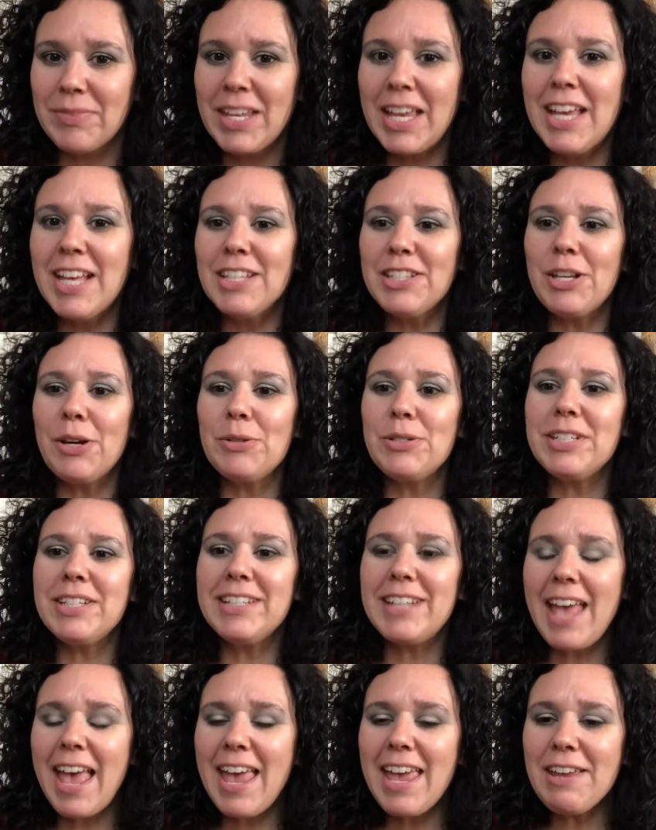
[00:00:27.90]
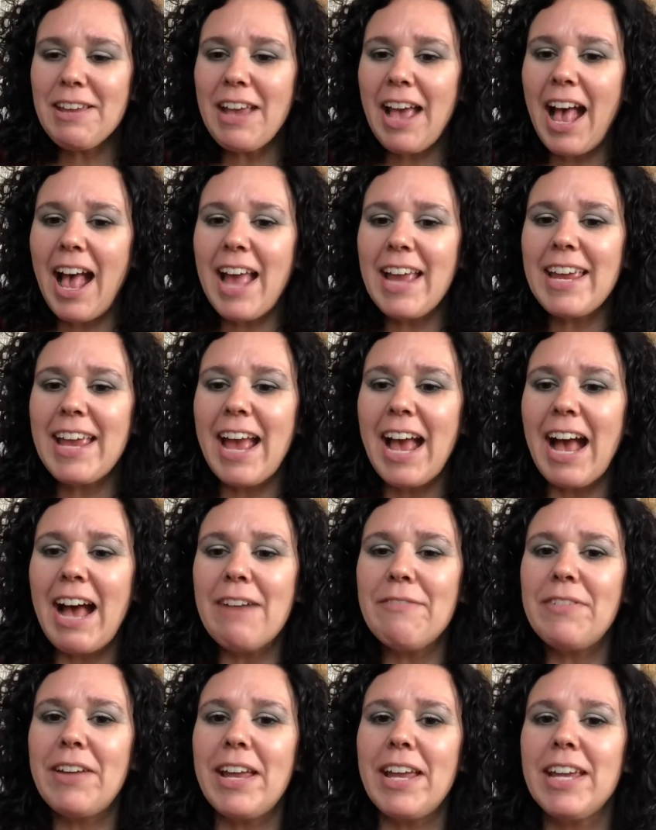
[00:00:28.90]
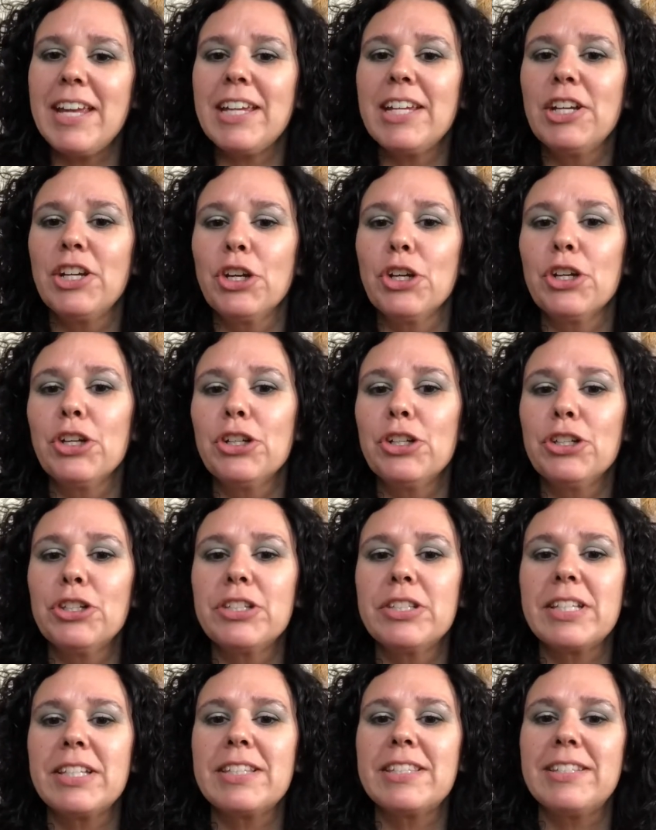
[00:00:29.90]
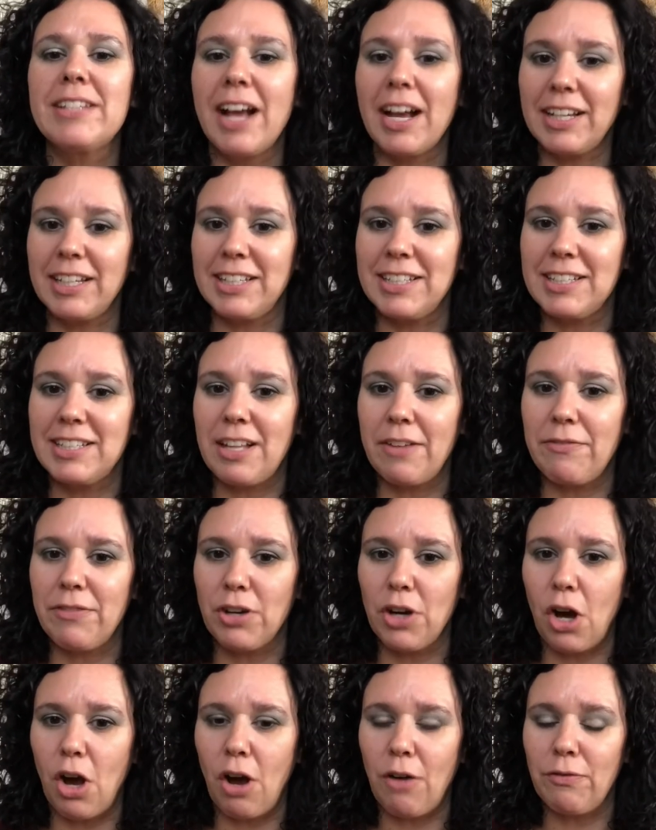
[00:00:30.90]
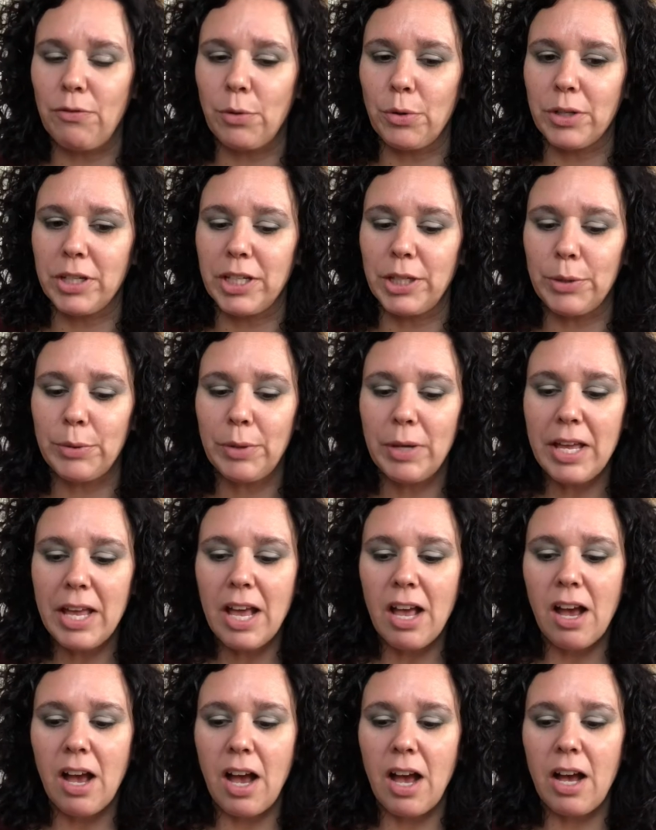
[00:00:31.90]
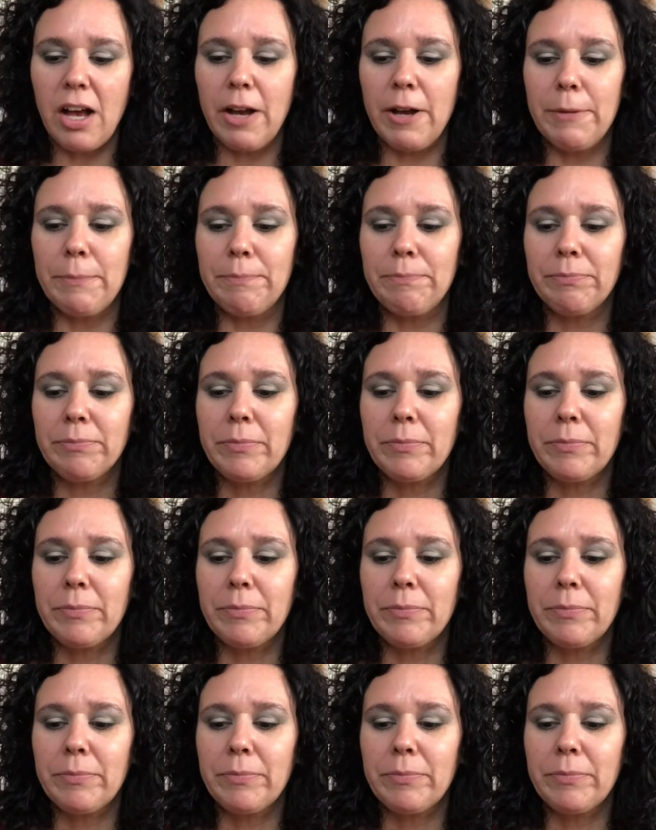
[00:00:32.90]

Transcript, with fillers: So today I have a girls stocking stuffer haul for you. Um,